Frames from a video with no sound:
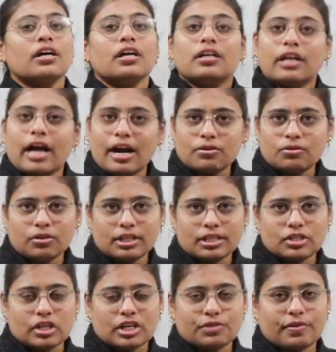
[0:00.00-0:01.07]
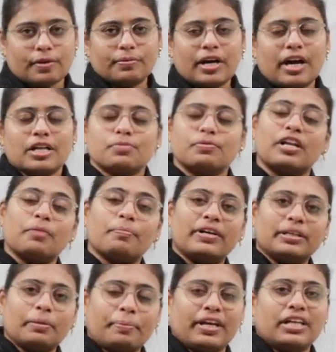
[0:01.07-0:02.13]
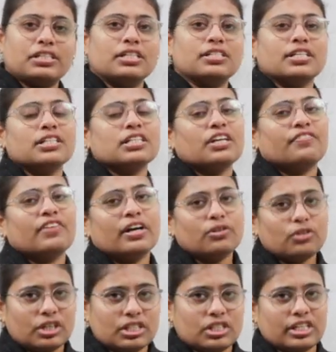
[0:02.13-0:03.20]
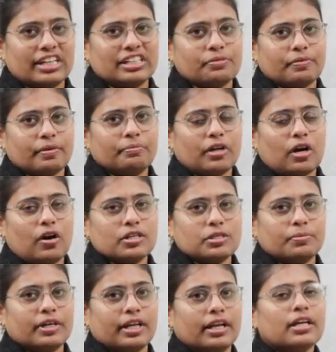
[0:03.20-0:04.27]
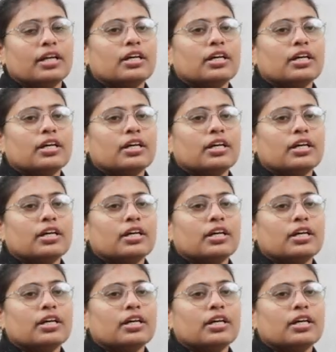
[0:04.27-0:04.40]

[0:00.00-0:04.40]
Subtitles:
not to discharge from the hospital, but the patient says he want to discharge from the hospital.